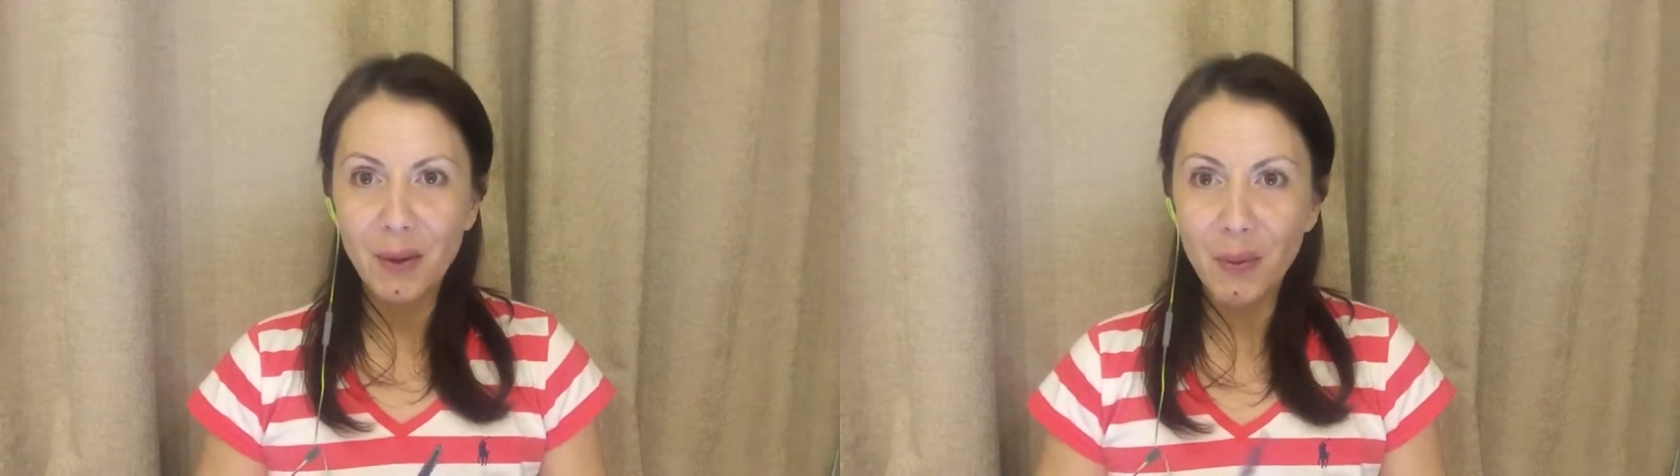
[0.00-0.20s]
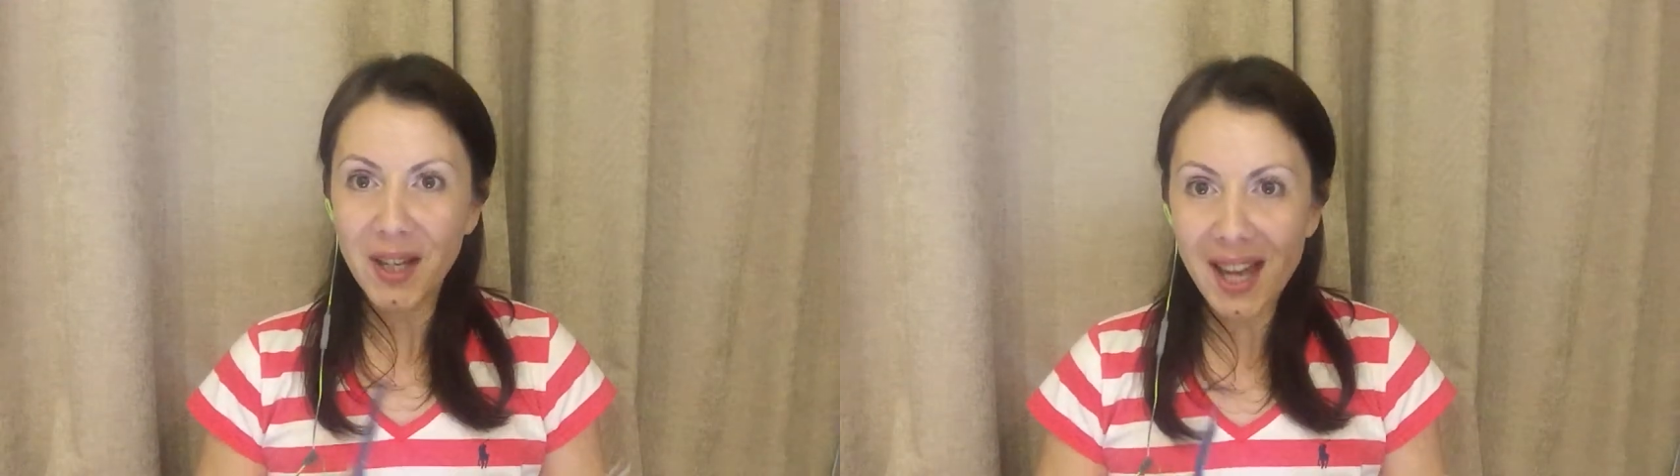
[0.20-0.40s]

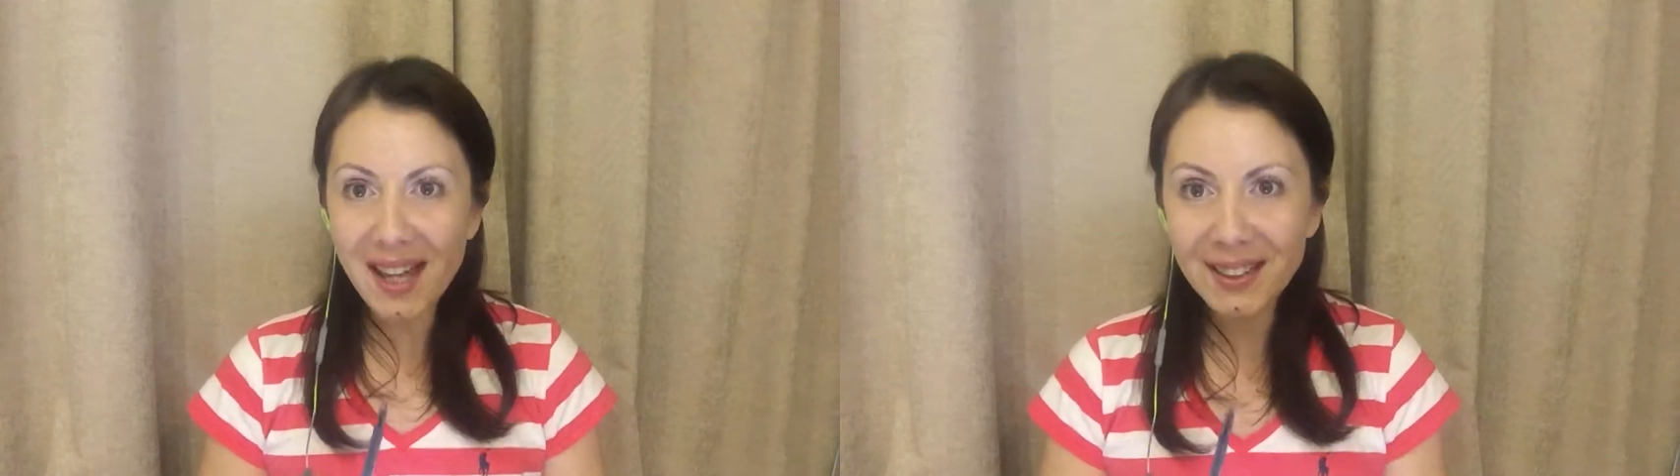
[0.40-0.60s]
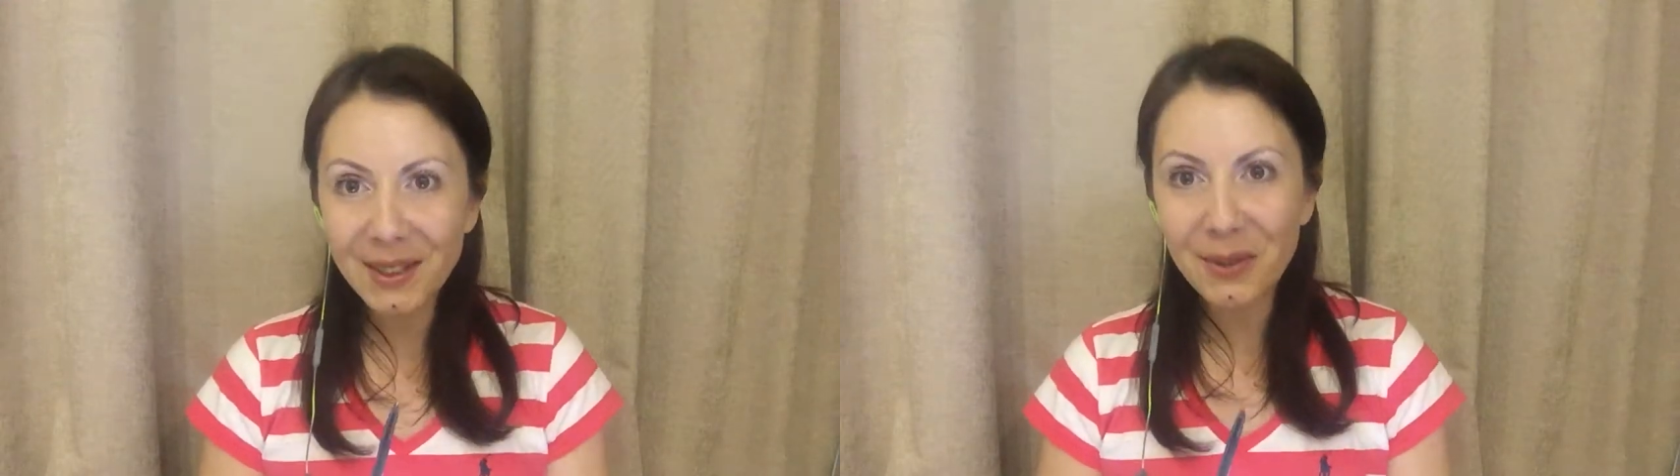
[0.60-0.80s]
We
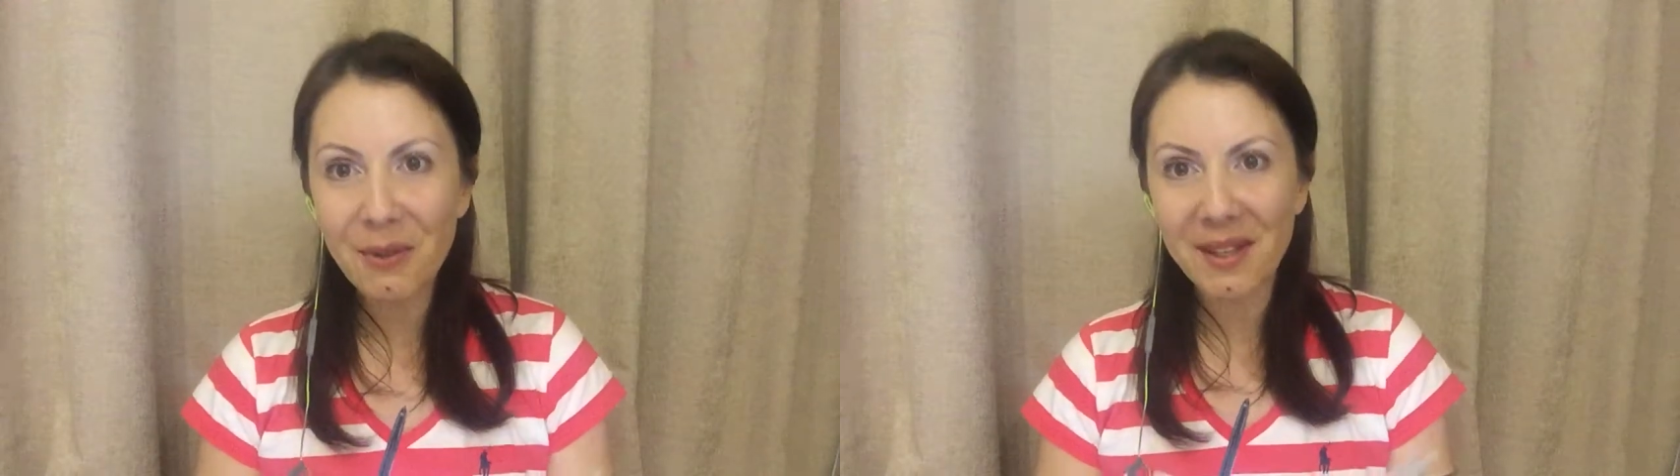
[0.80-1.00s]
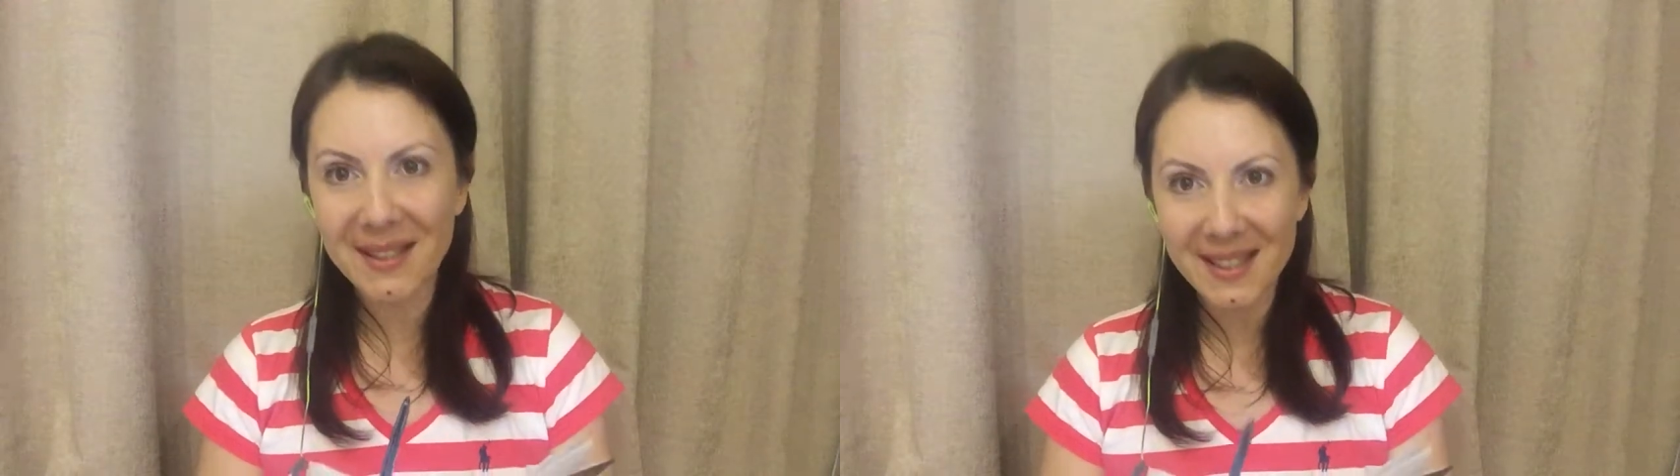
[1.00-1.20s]
can do
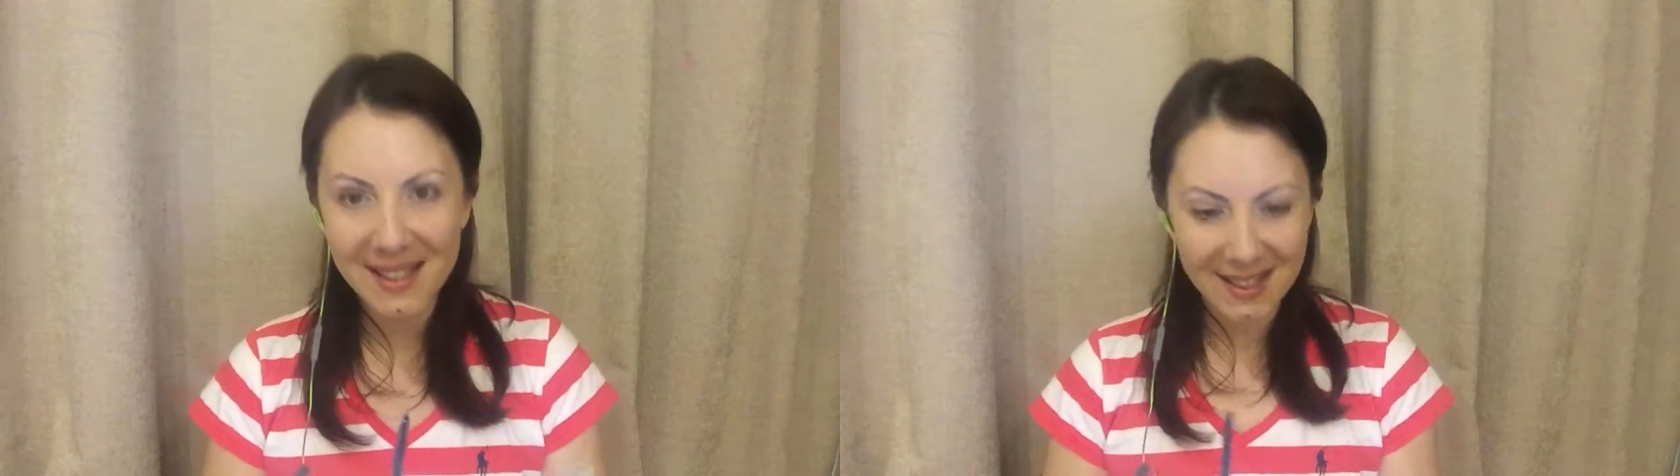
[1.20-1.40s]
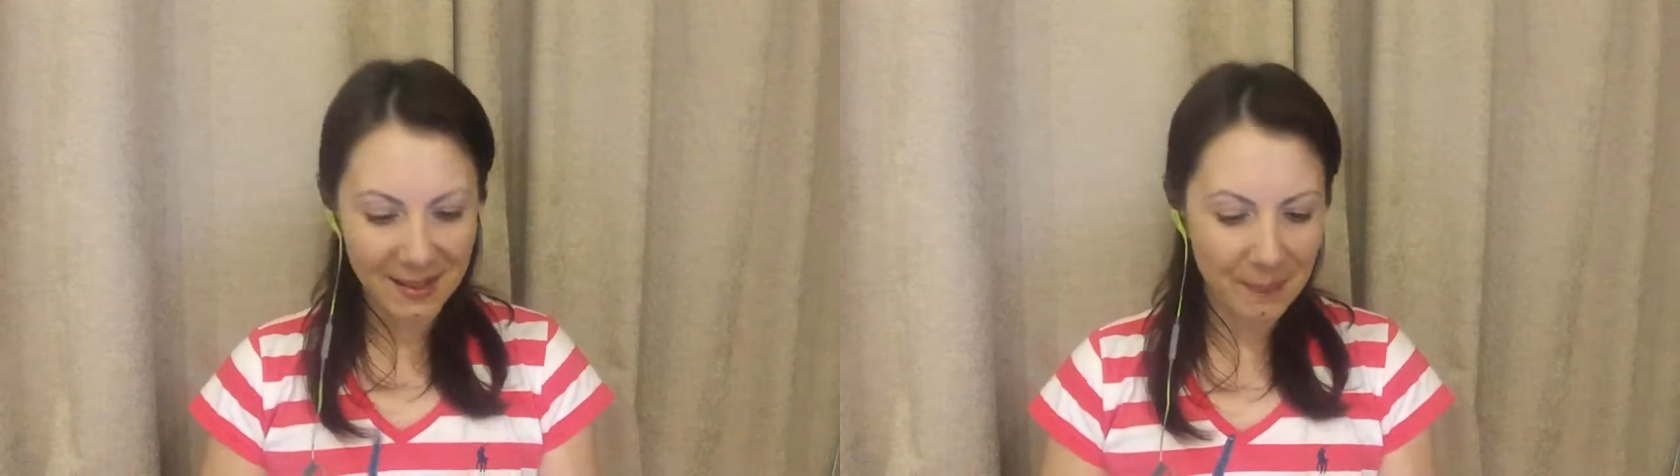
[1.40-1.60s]
this.